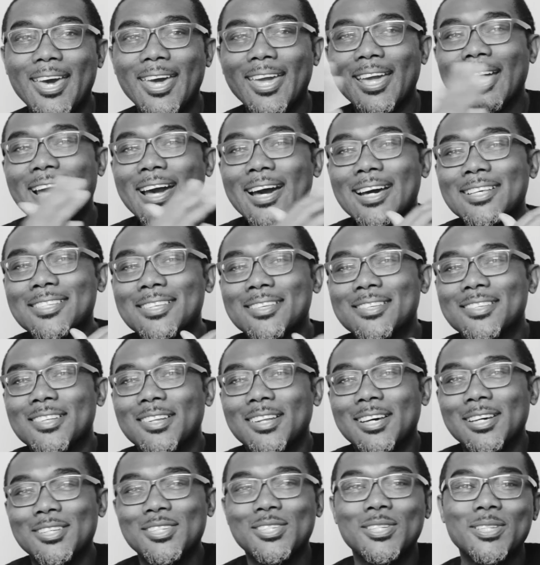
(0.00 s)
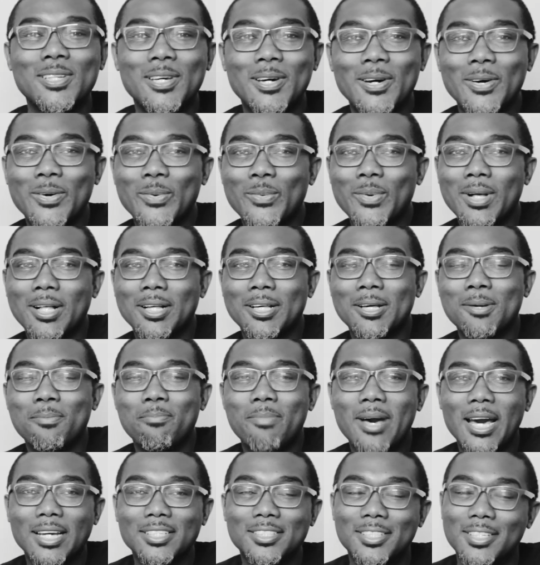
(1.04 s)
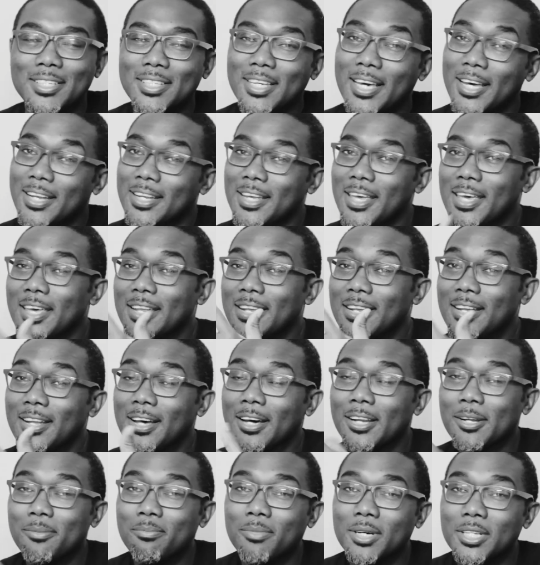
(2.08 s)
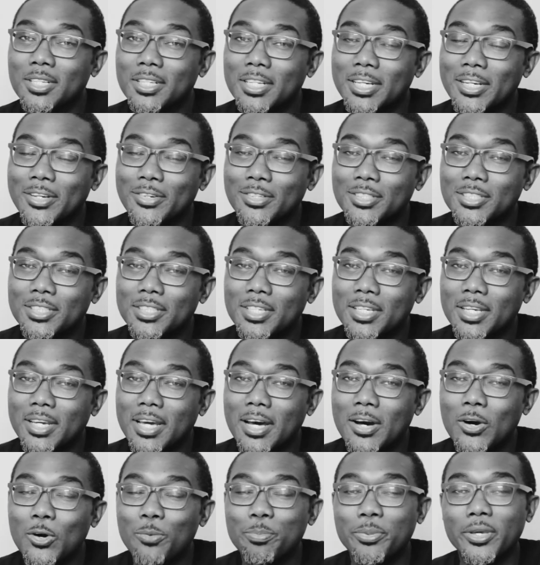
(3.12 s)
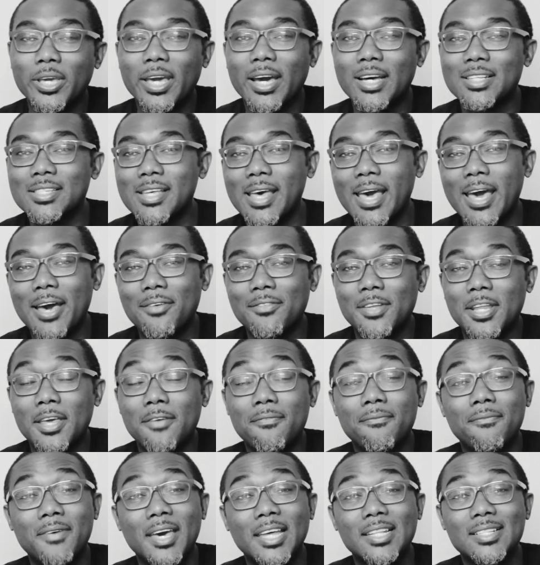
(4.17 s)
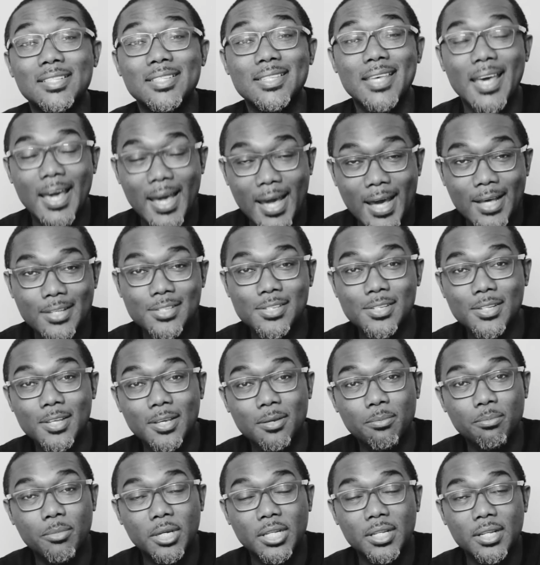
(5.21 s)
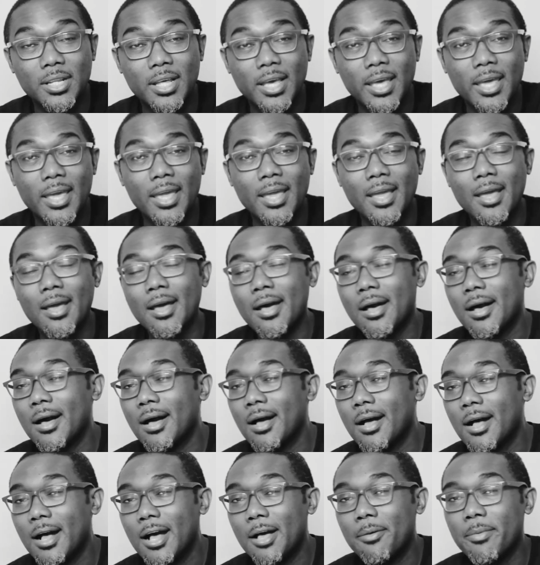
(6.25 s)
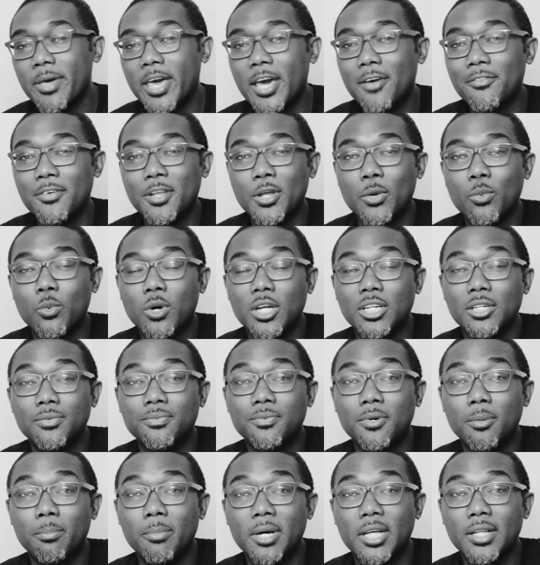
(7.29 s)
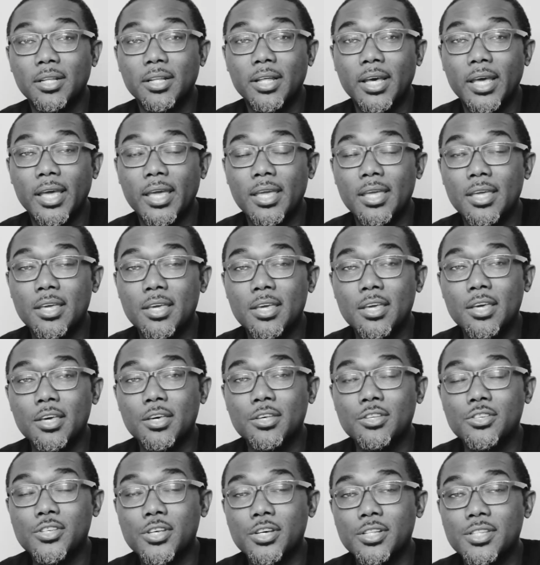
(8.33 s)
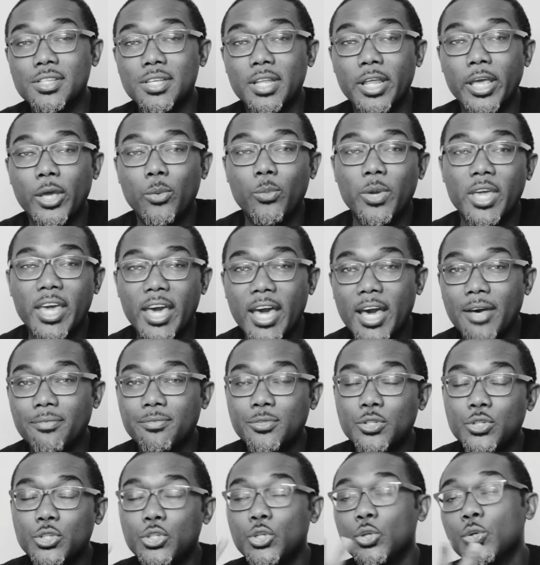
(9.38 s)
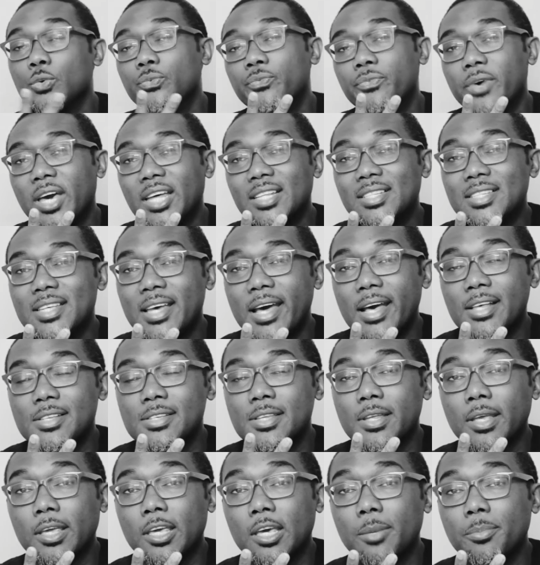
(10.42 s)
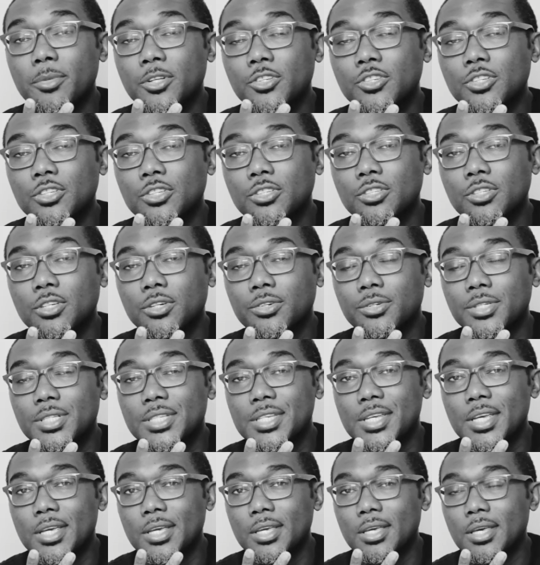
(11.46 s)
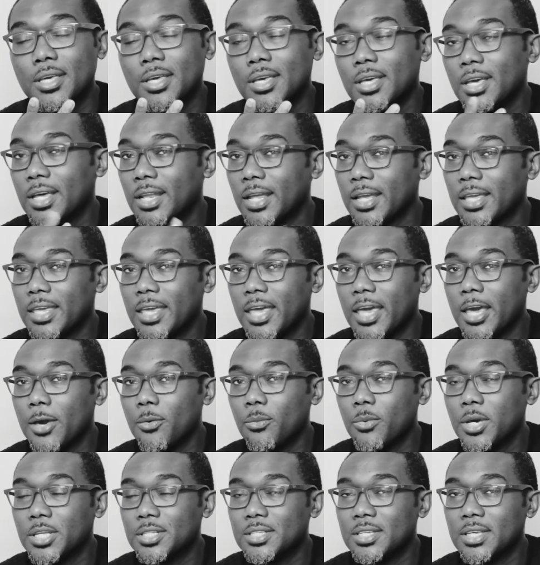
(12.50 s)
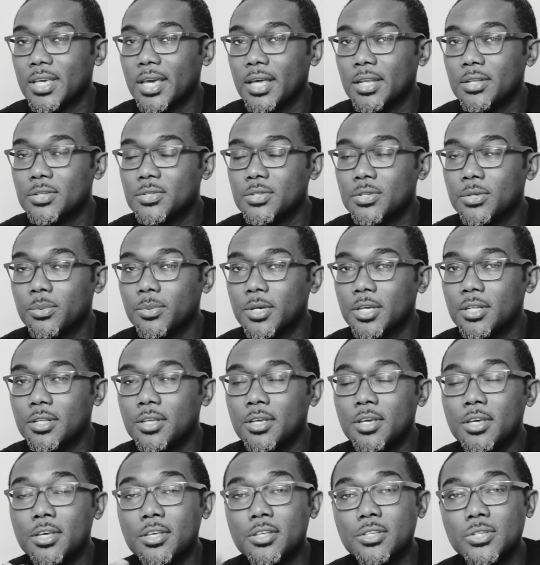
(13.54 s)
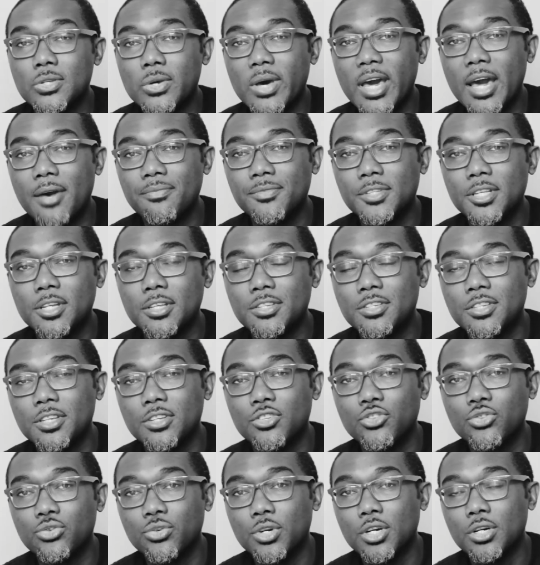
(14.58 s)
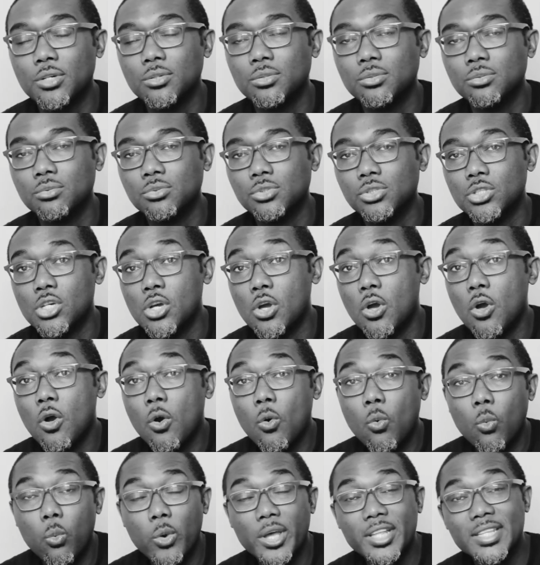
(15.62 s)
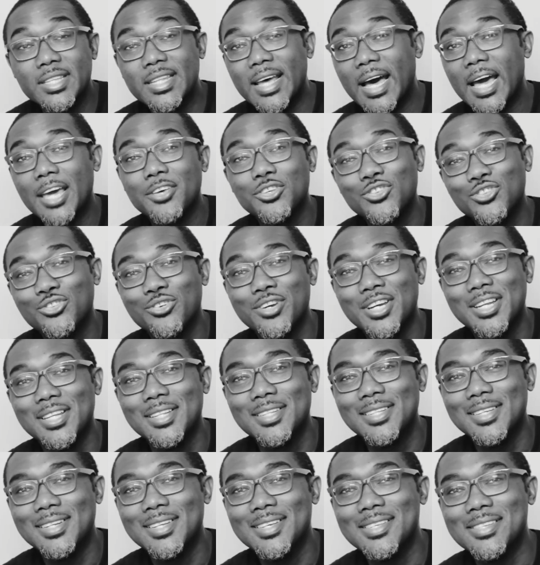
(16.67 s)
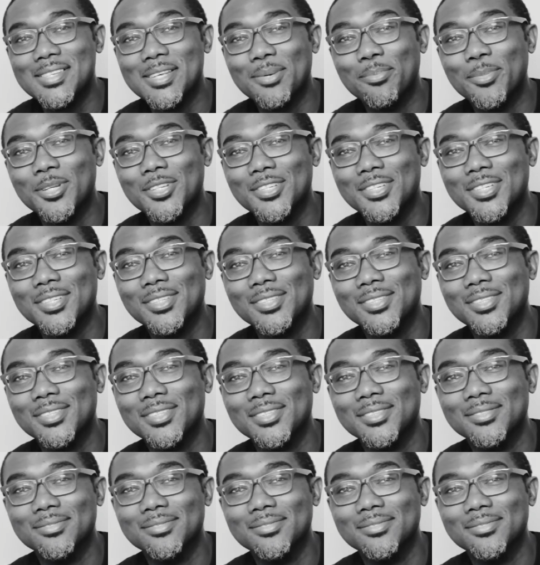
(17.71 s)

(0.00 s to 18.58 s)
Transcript: Hey guys, this is Ernesto and welcome back to yet another Monday critique. I hope you guys are having a fantastic Monday. I'm having a wonderful Monday. So today we have two fantastic images to critique and I can't wait to get into it. So after this intro, we'll dive straight into these images.